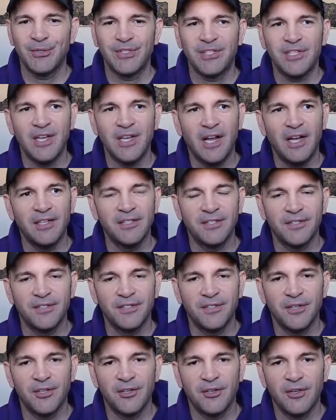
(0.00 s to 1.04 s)
it's not
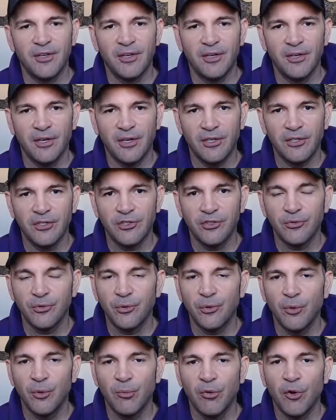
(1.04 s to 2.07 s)
necessarily a
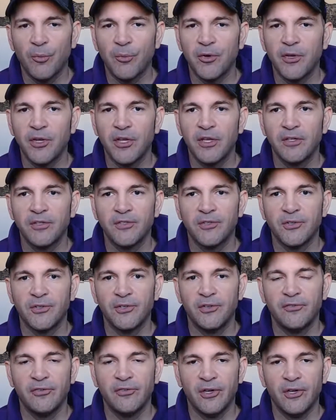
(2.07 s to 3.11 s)
true appropriate sort
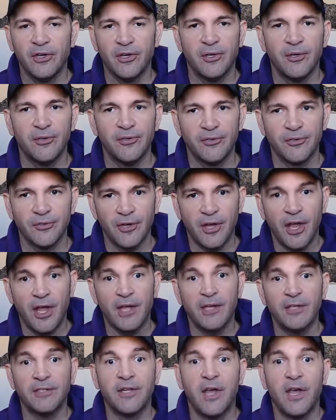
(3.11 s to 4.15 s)
of
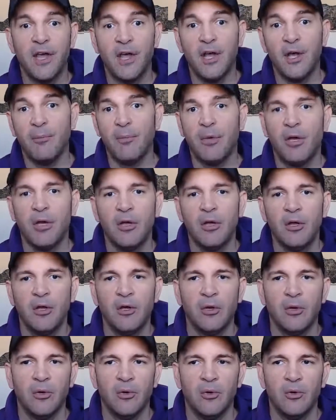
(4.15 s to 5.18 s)
N to M,
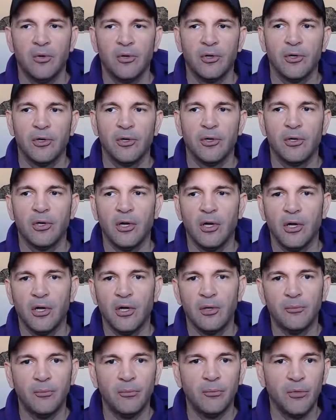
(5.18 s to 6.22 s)
or
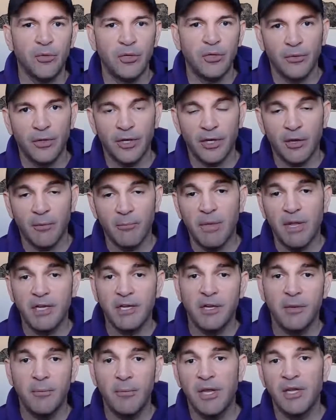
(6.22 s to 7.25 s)
like a
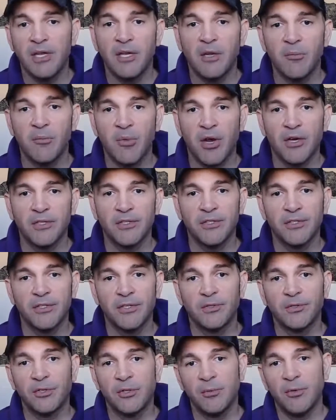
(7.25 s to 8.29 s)
many to many comparison.
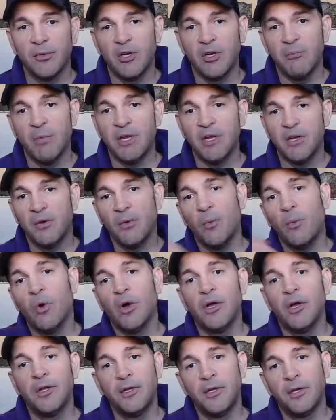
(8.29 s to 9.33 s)
It's really been a many to
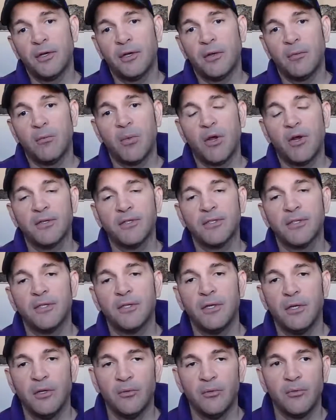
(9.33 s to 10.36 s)
one comparison,
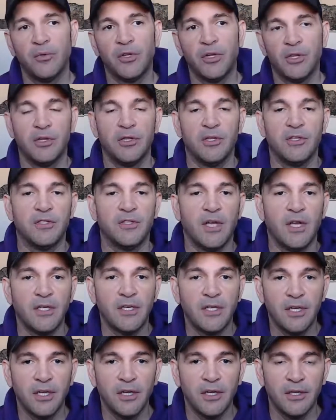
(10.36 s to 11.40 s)
and really this
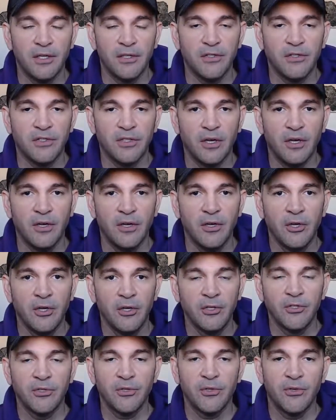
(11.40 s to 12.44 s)
idea is to
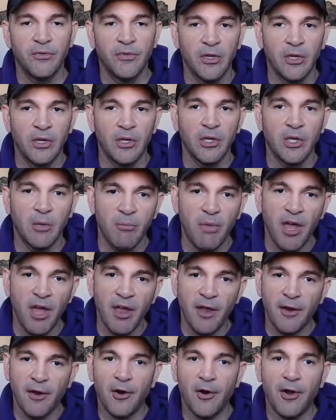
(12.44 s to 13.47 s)
sort of
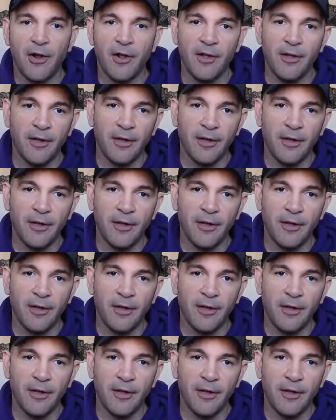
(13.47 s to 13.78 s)
compare